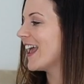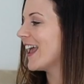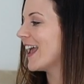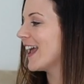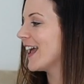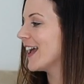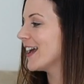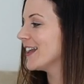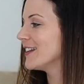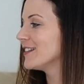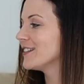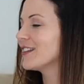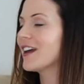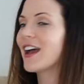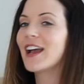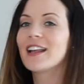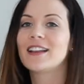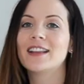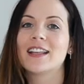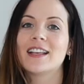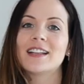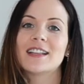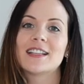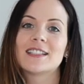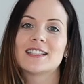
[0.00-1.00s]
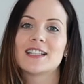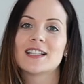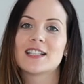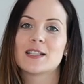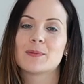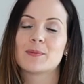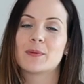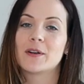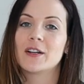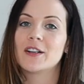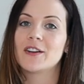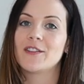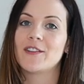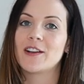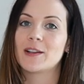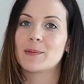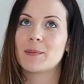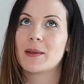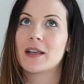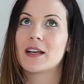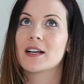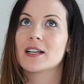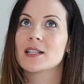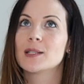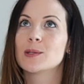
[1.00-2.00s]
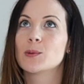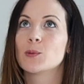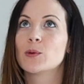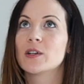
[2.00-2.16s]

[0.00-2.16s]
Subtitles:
And I think this is perfect because